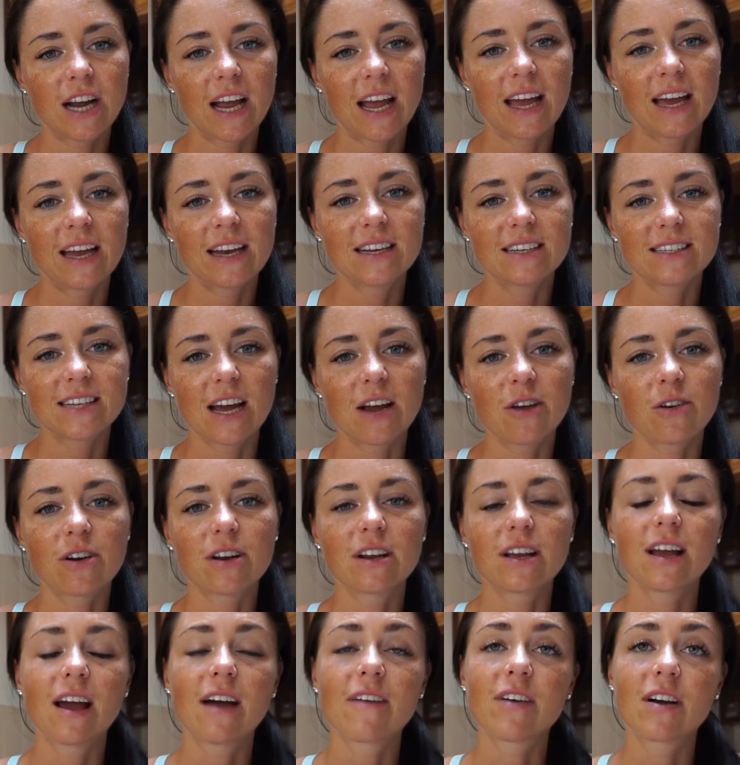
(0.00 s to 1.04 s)
and
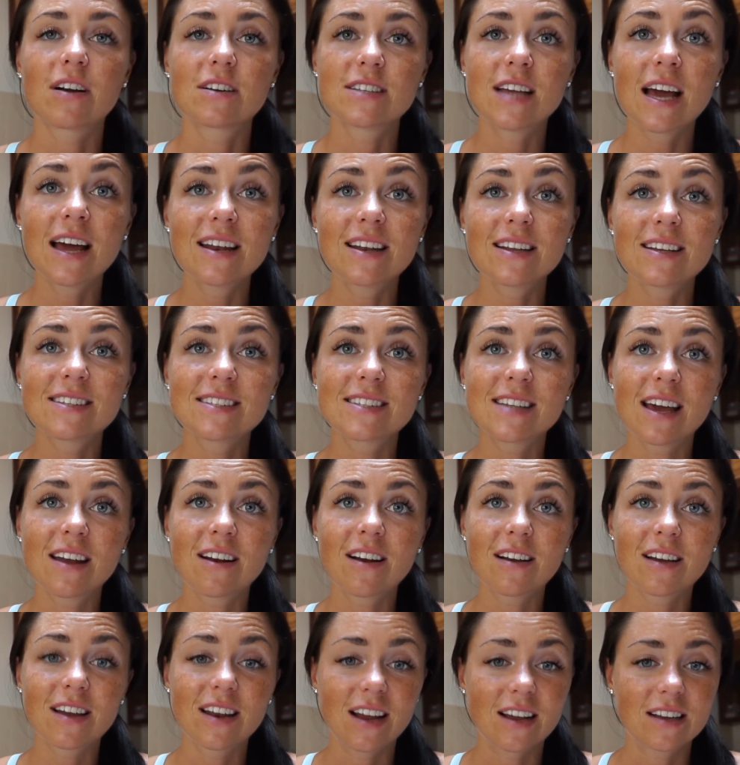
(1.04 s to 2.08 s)
integrity of our tendons and
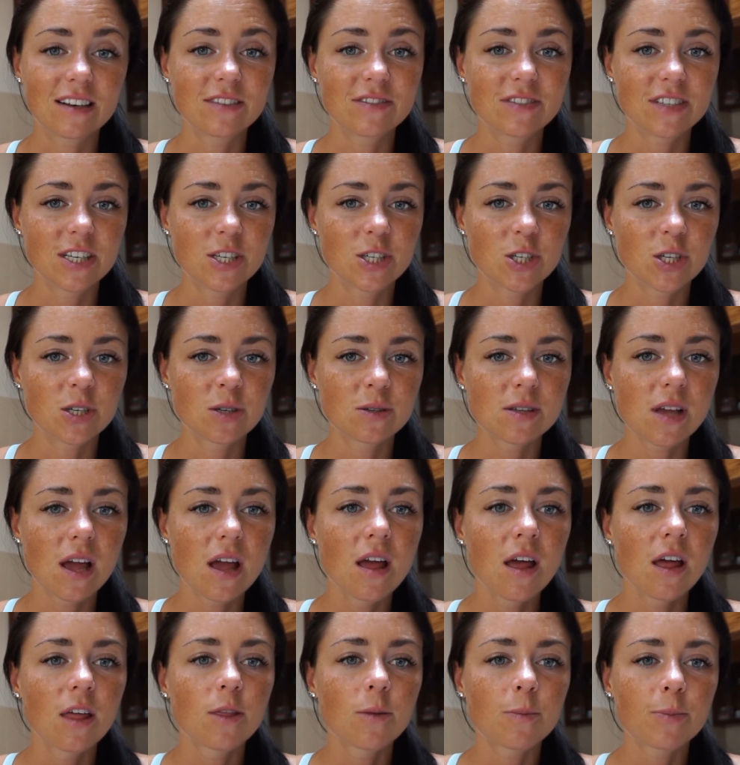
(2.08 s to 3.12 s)
our connective tissues,
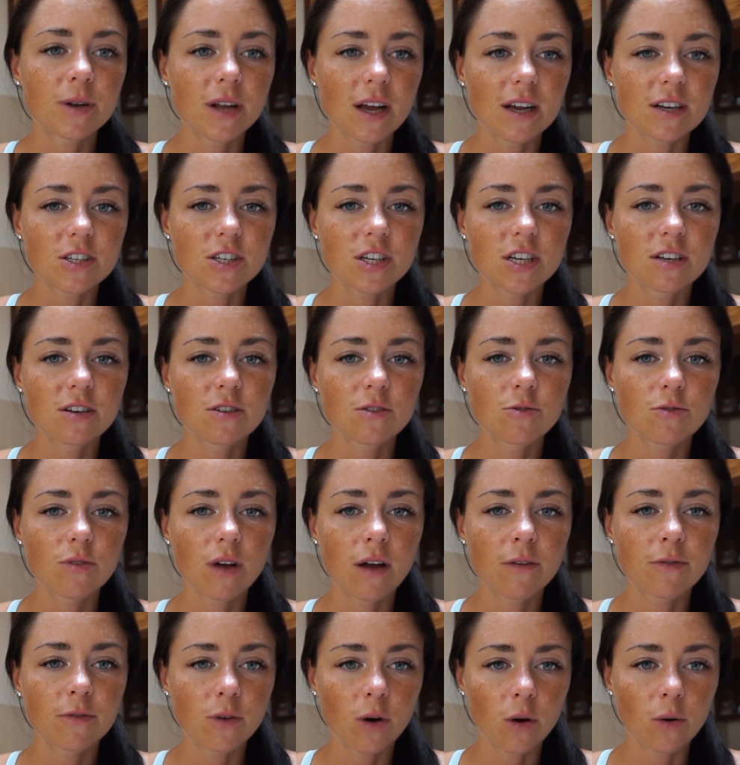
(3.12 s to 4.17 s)
the production
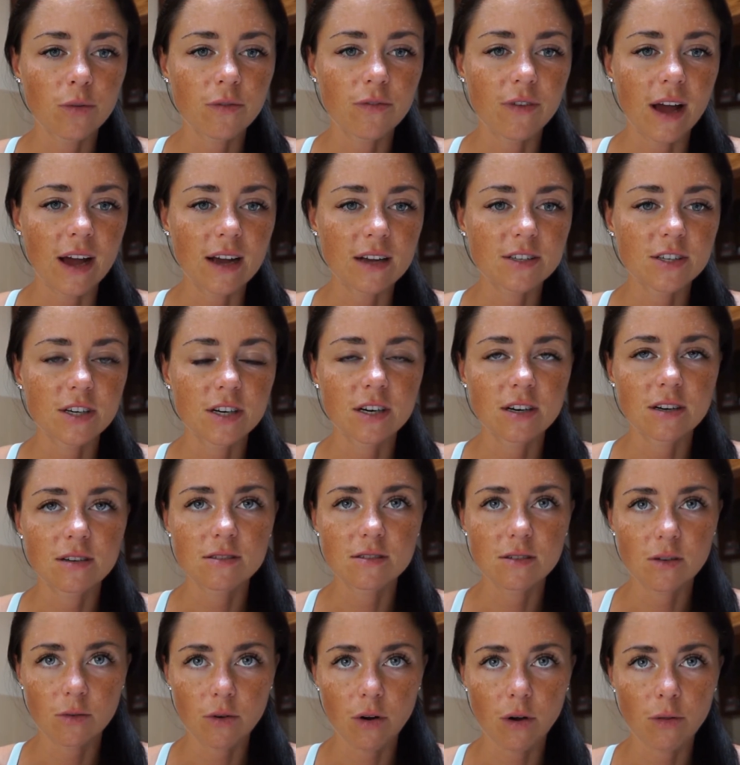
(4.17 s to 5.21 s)
of growth factor,
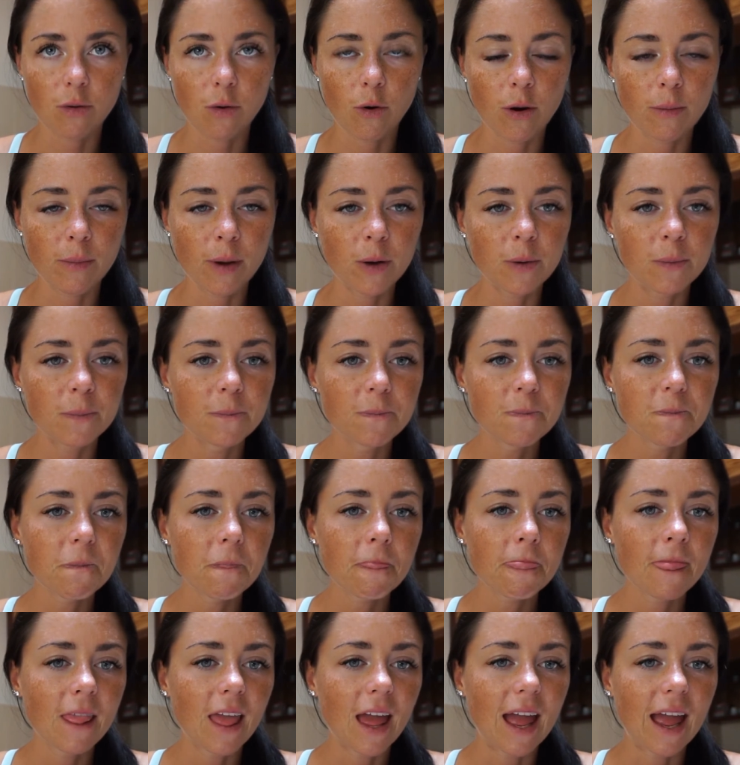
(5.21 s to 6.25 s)
so growth hormone,
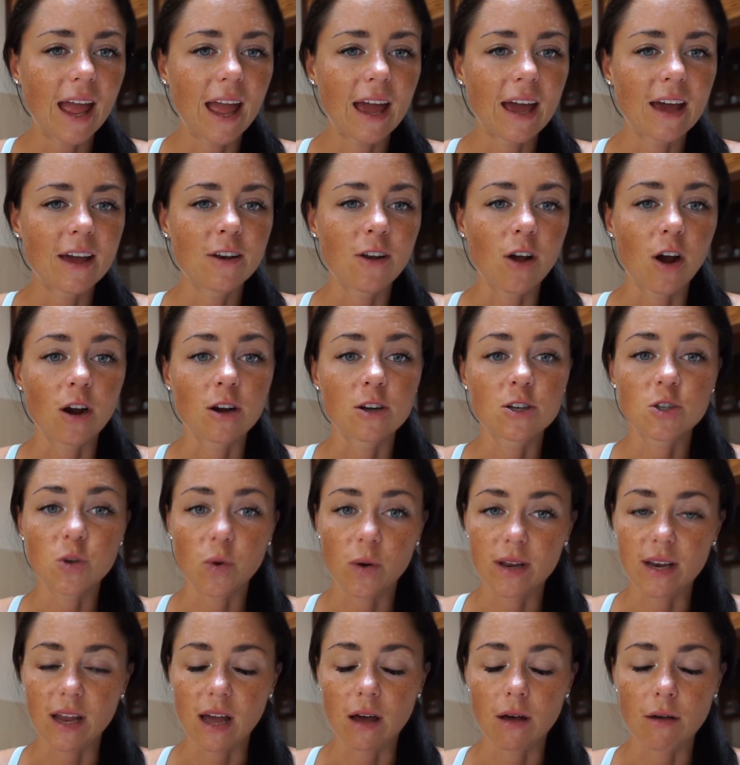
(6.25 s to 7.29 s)
and our
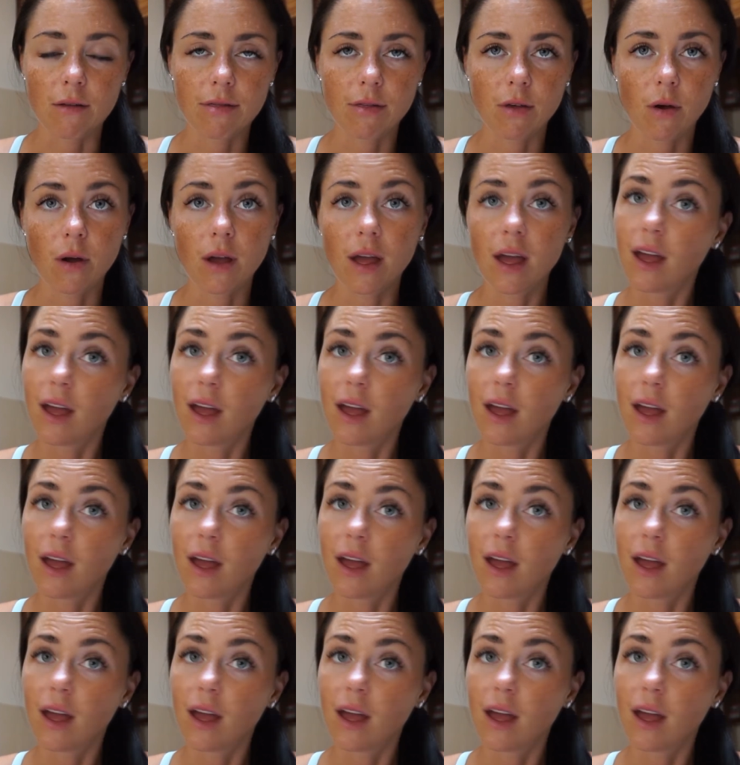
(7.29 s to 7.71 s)
joint health.